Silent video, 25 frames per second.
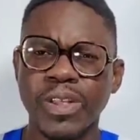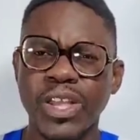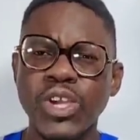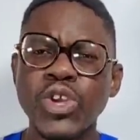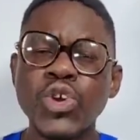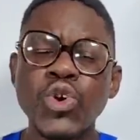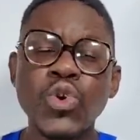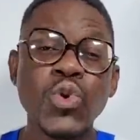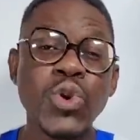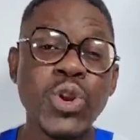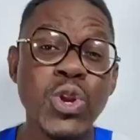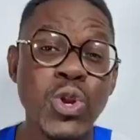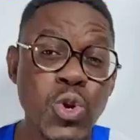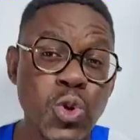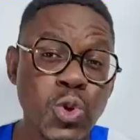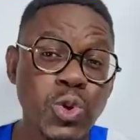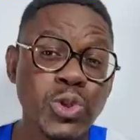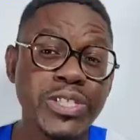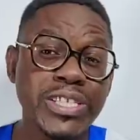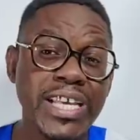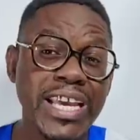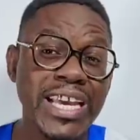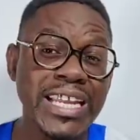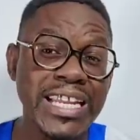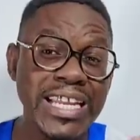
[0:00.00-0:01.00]
You
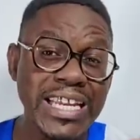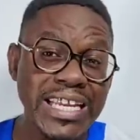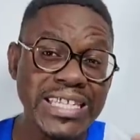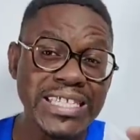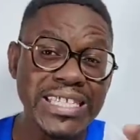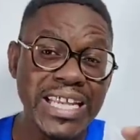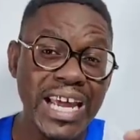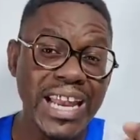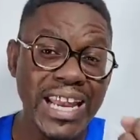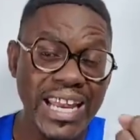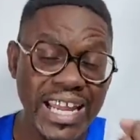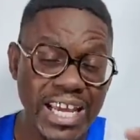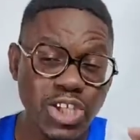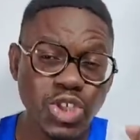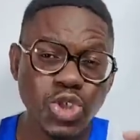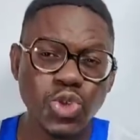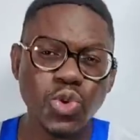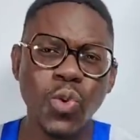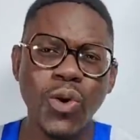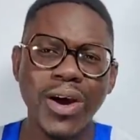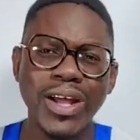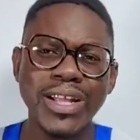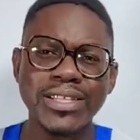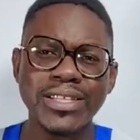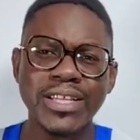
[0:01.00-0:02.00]
lose an
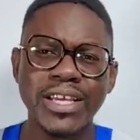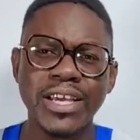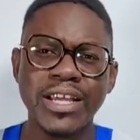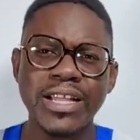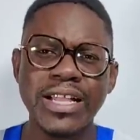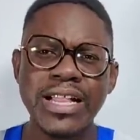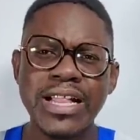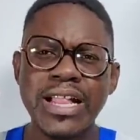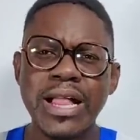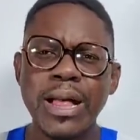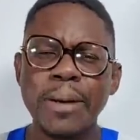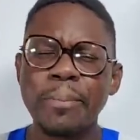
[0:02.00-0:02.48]
intellectual there,